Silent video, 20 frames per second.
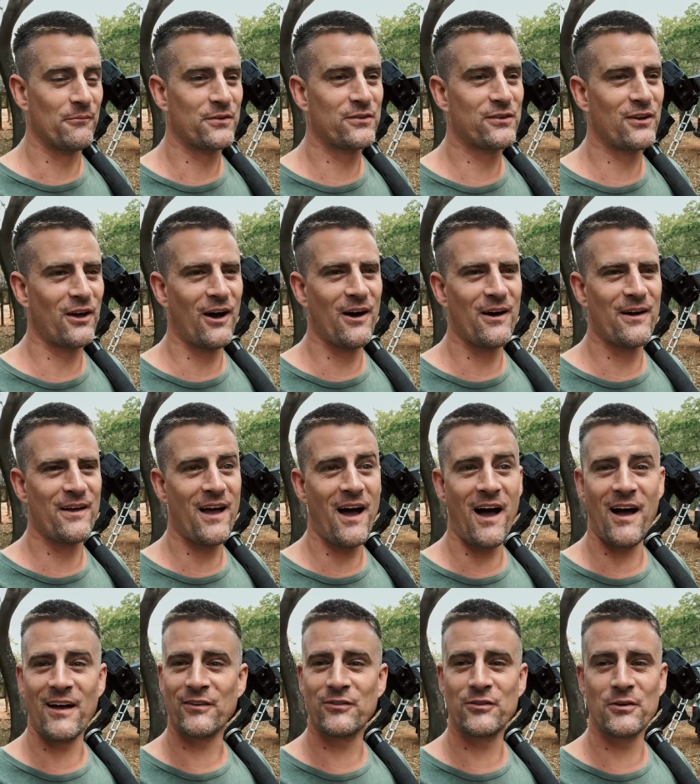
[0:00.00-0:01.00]
So
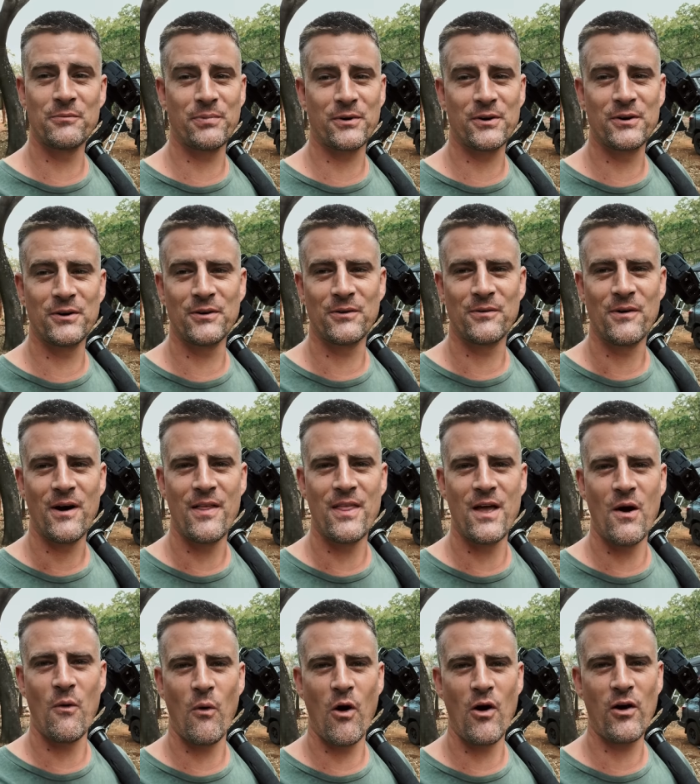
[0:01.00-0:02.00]
yeah, super cool. And
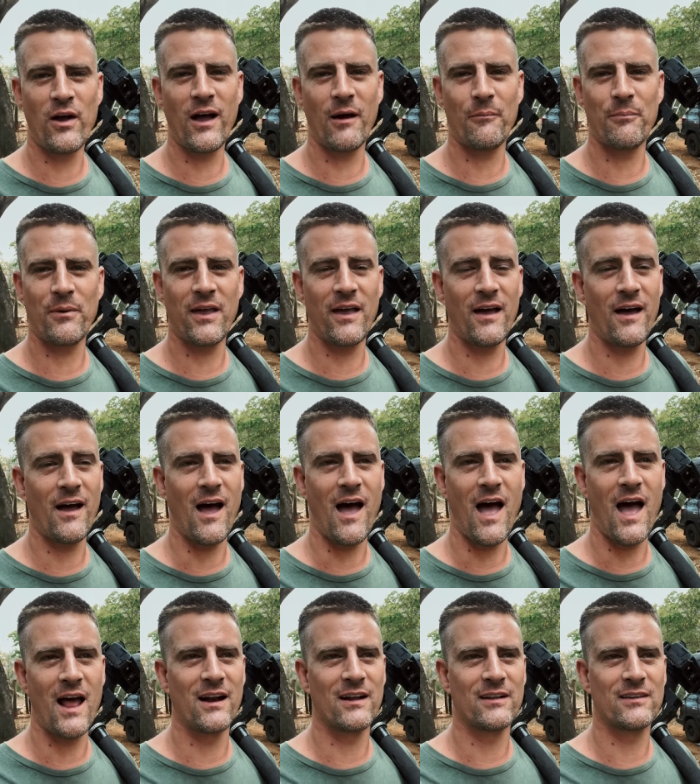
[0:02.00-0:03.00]
then woke up here,
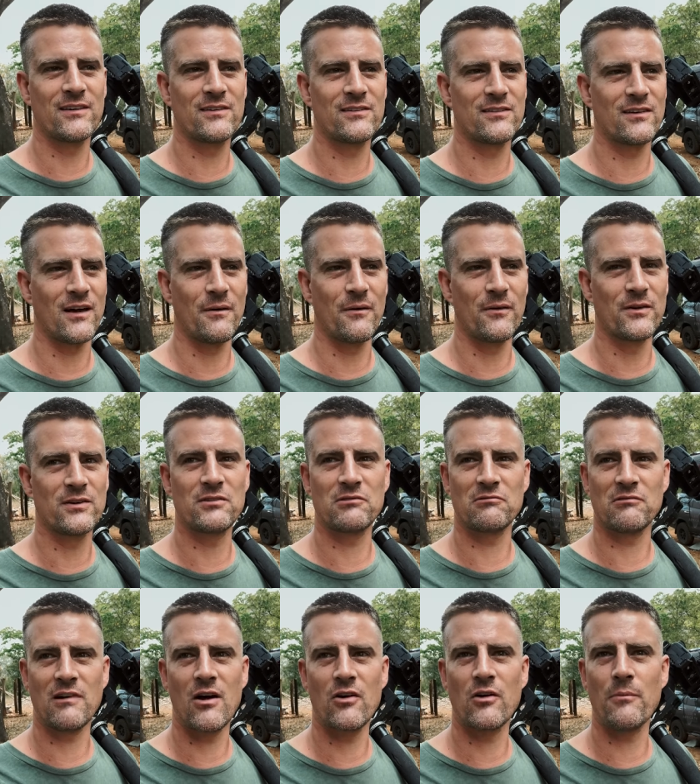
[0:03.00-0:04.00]
and it's uh,
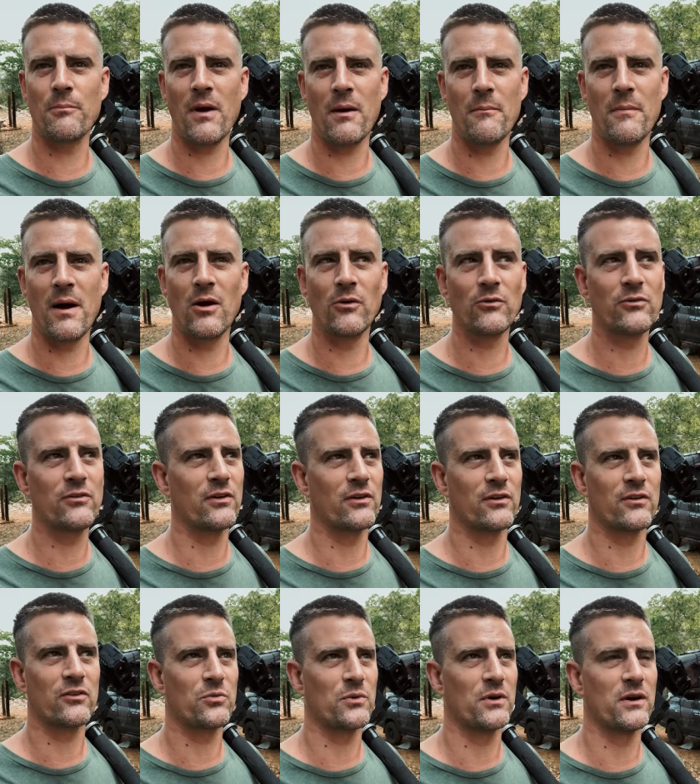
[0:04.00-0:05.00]
surrounded by
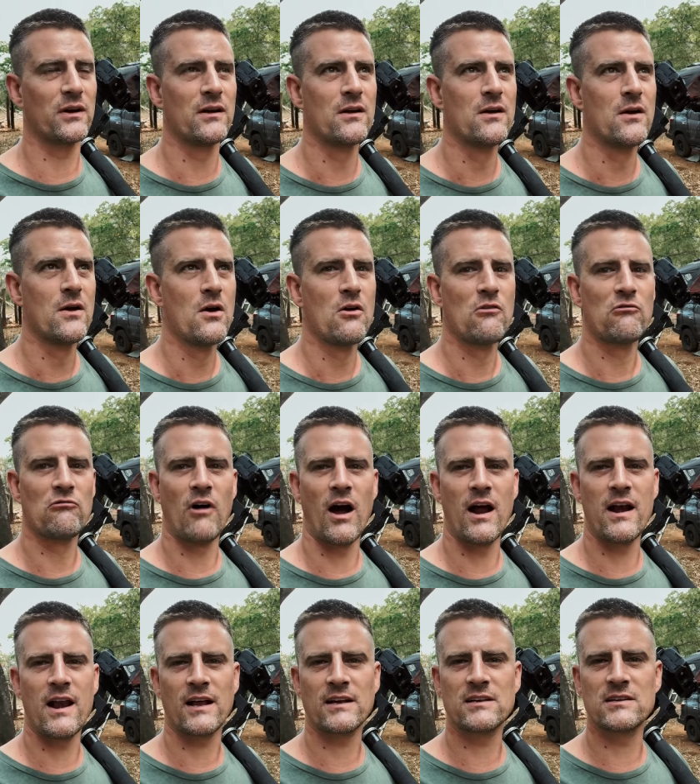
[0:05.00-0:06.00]
mountains. We're
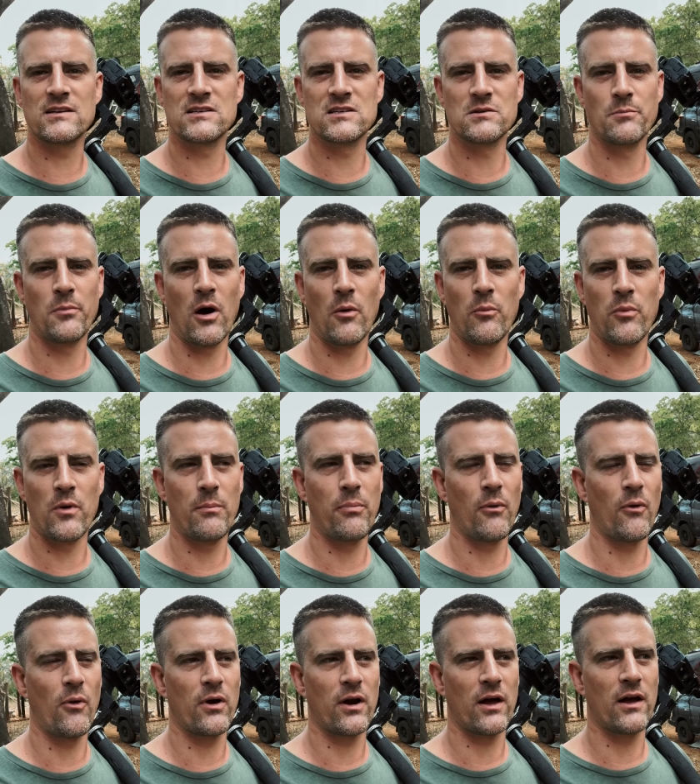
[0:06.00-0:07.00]
right next to the Zimbabwe
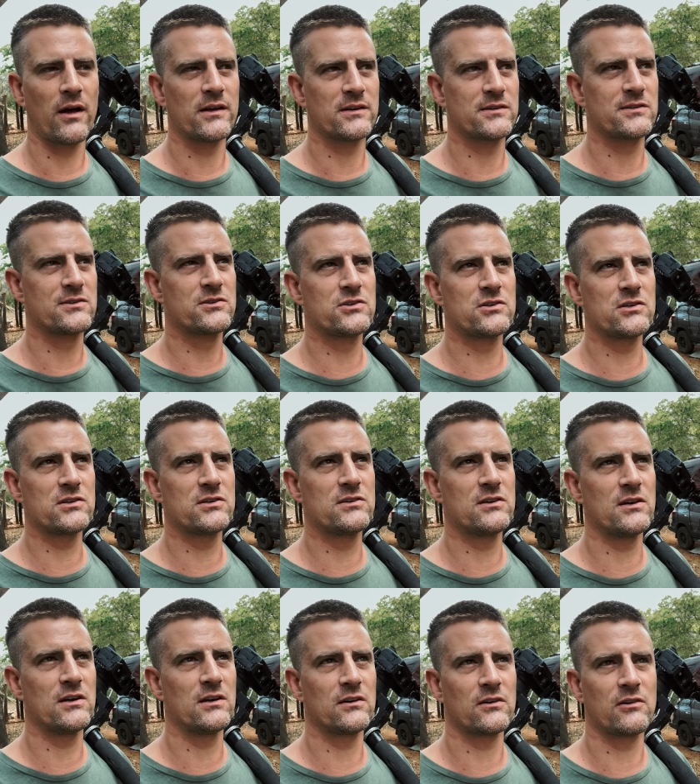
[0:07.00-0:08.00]
border. It's just
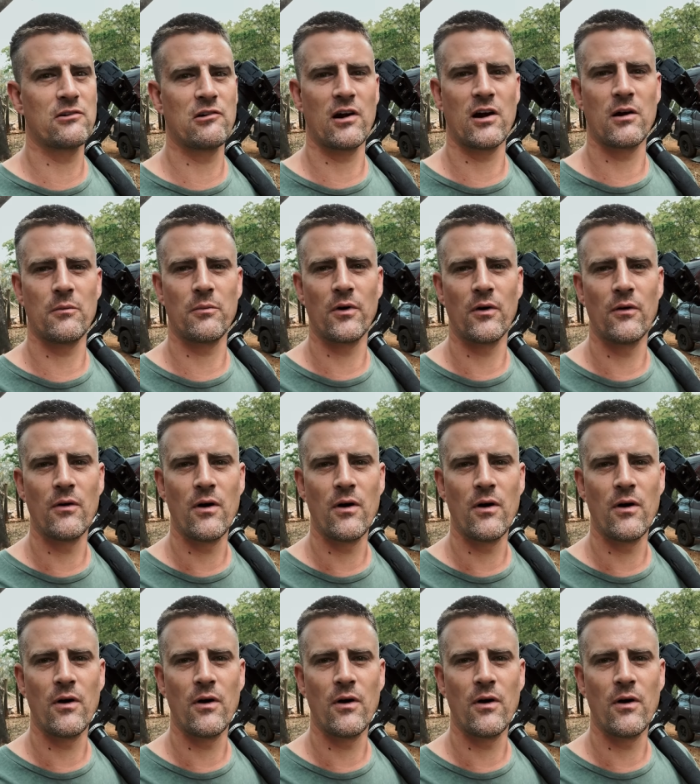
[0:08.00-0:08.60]
incredible.